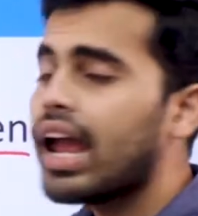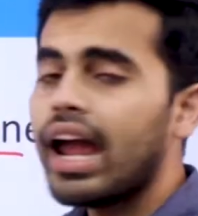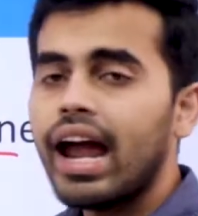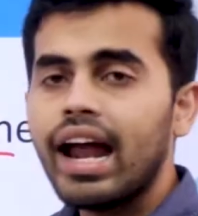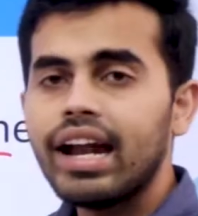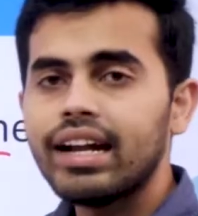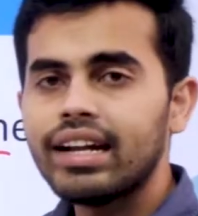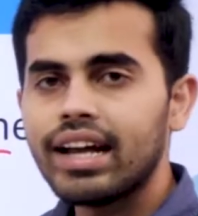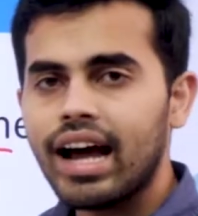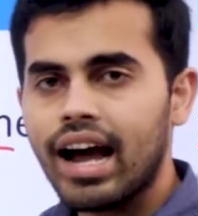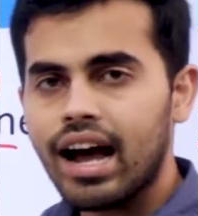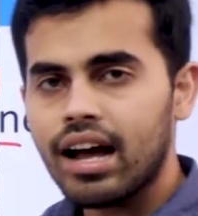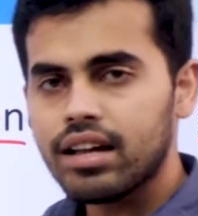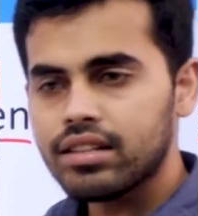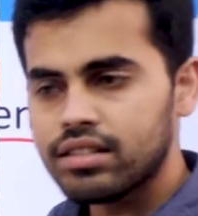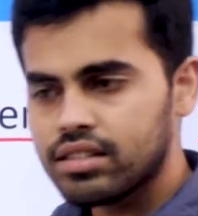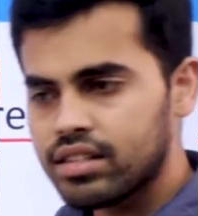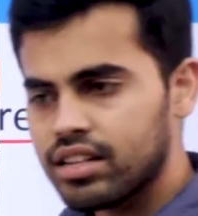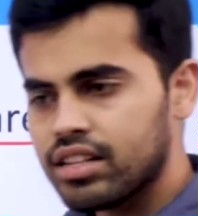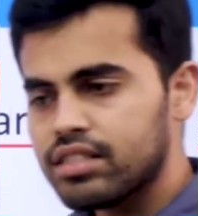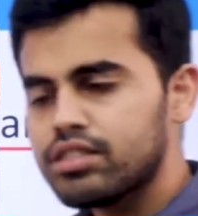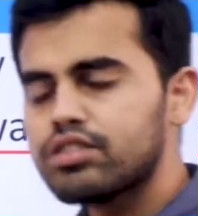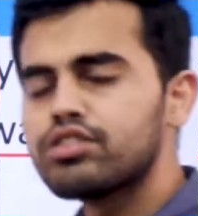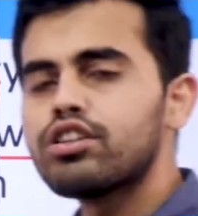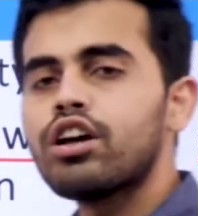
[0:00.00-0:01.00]
and asked
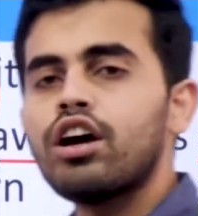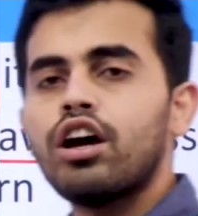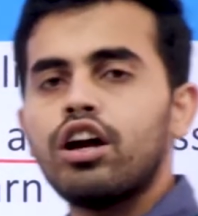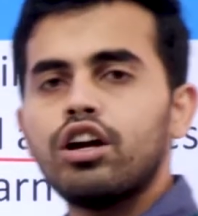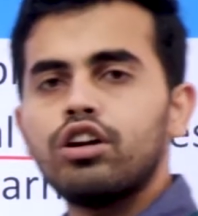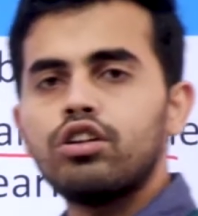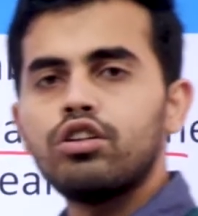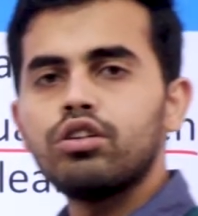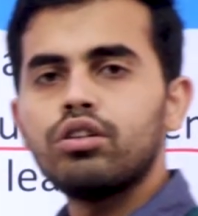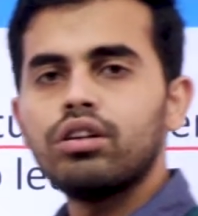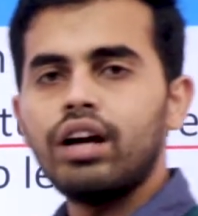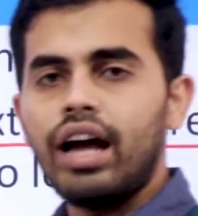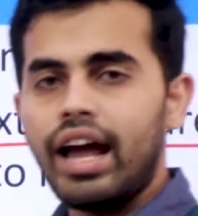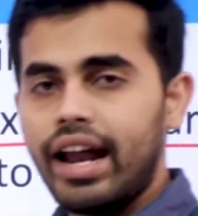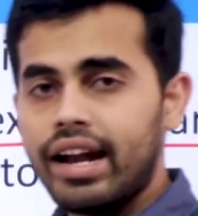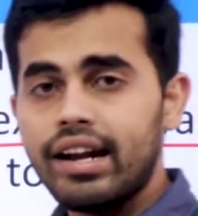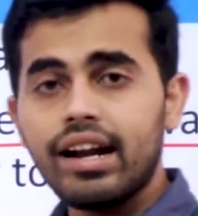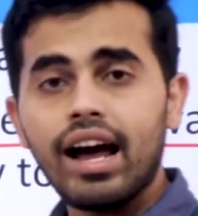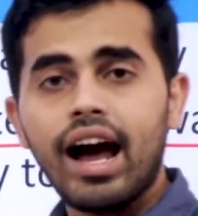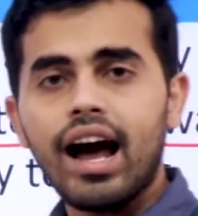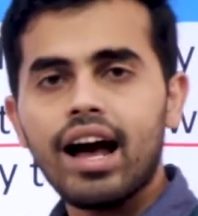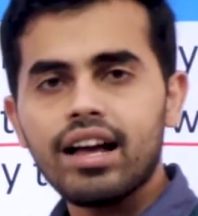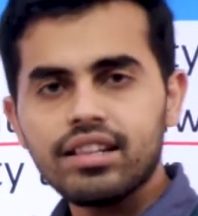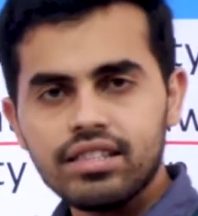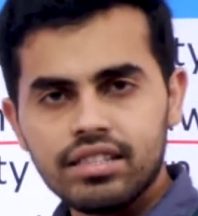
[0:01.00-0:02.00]

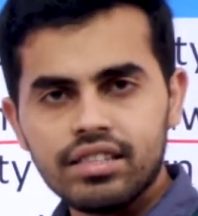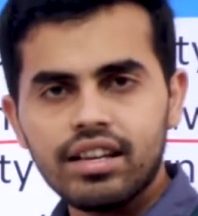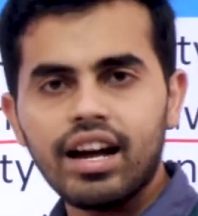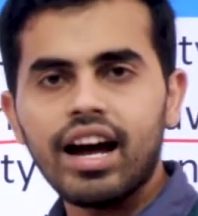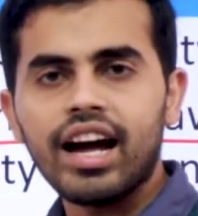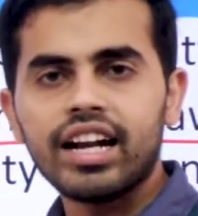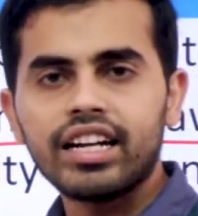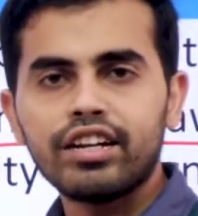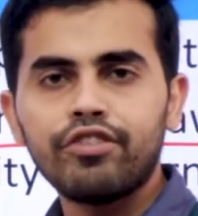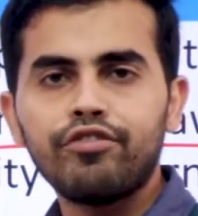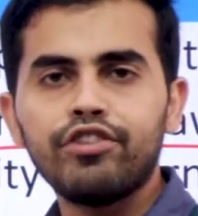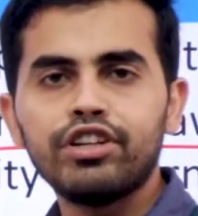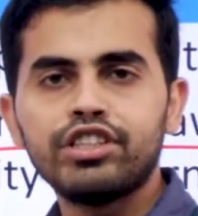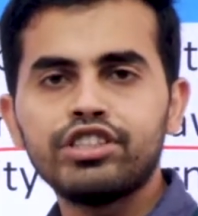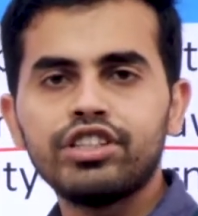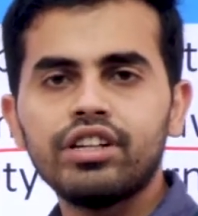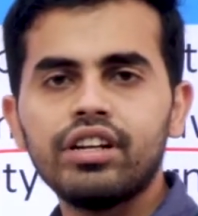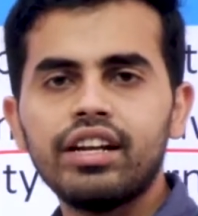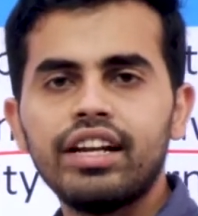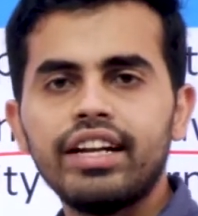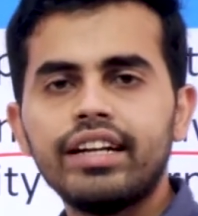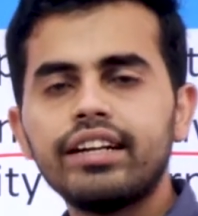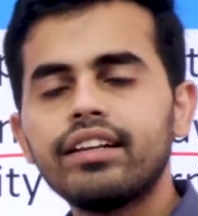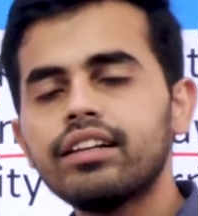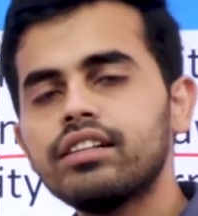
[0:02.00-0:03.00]
the artificial
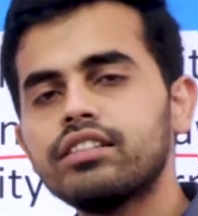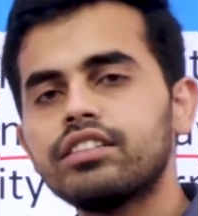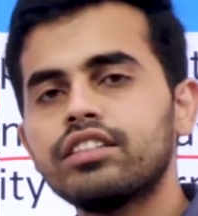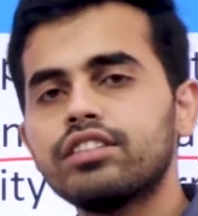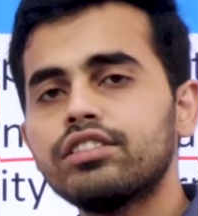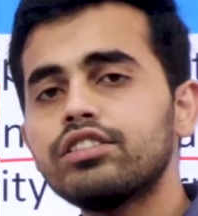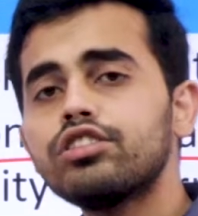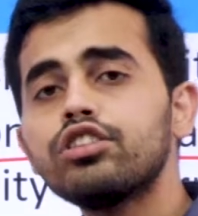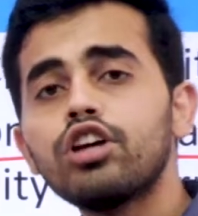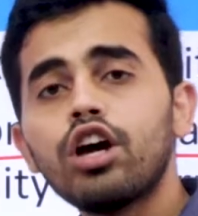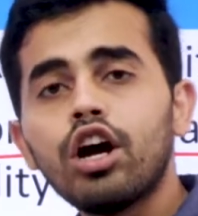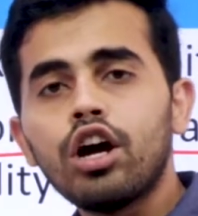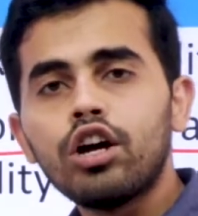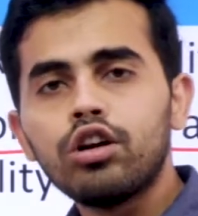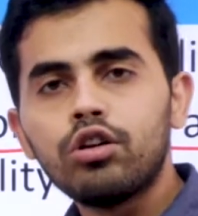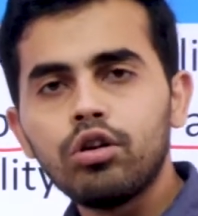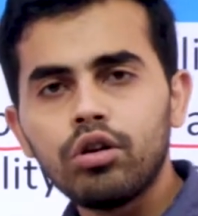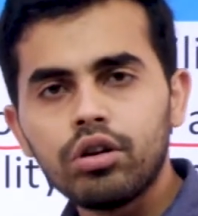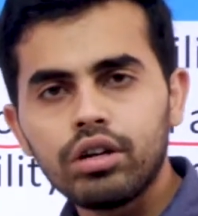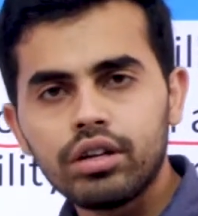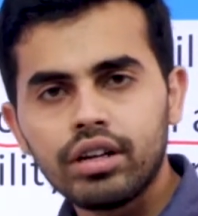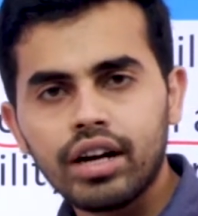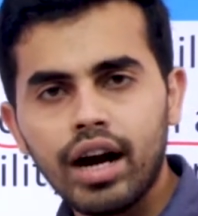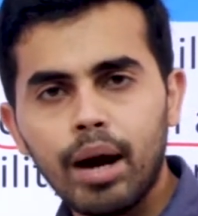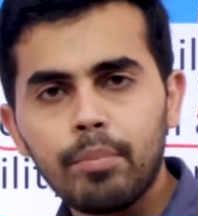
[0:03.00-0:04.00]
intelligence
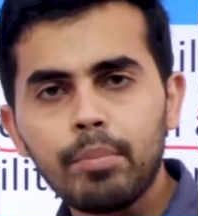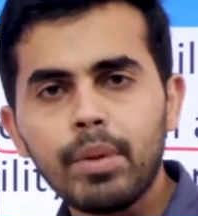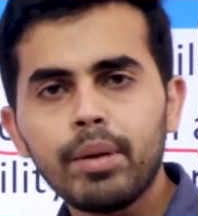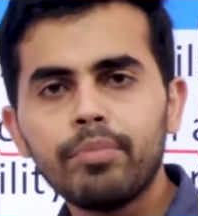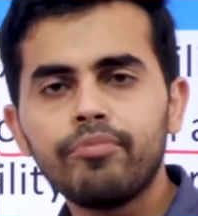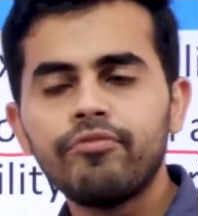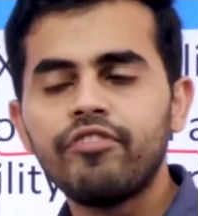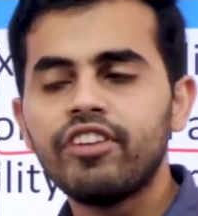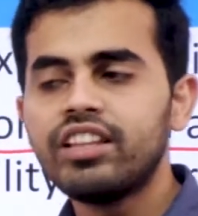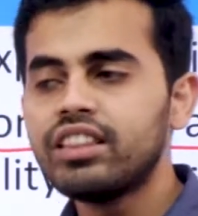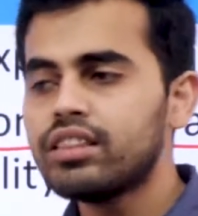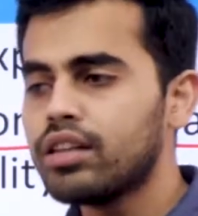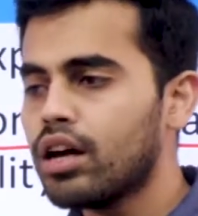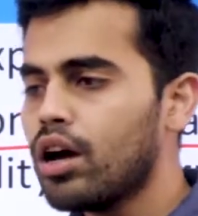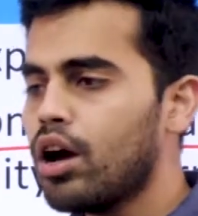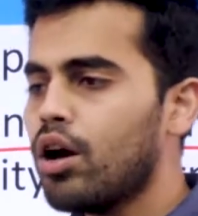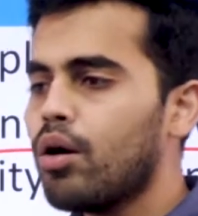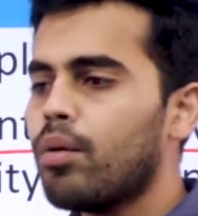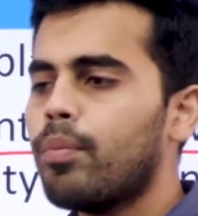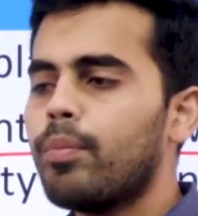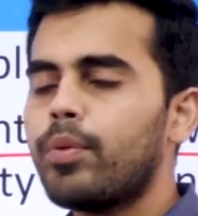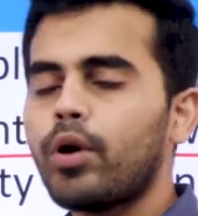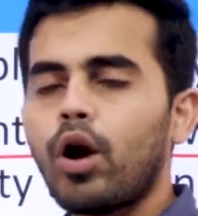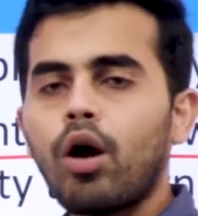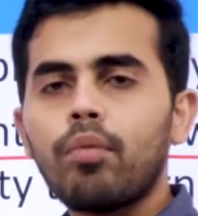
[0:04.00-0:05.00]
to come up with
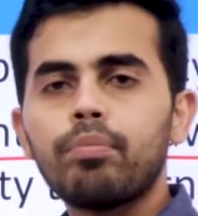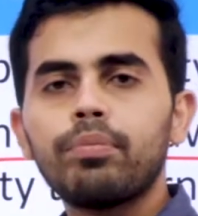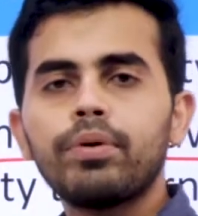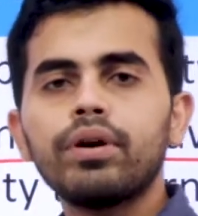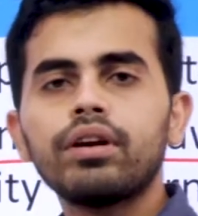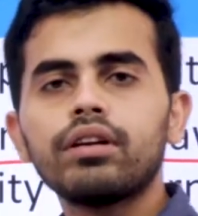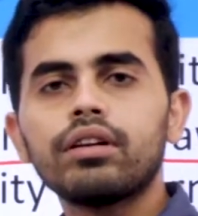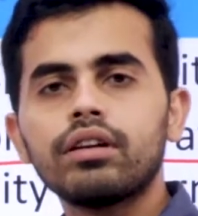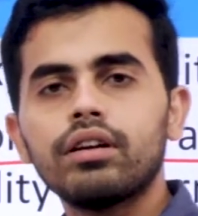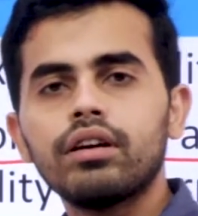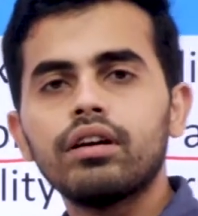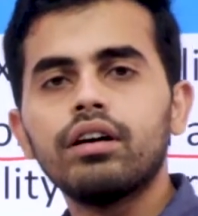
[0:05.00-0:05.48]
proper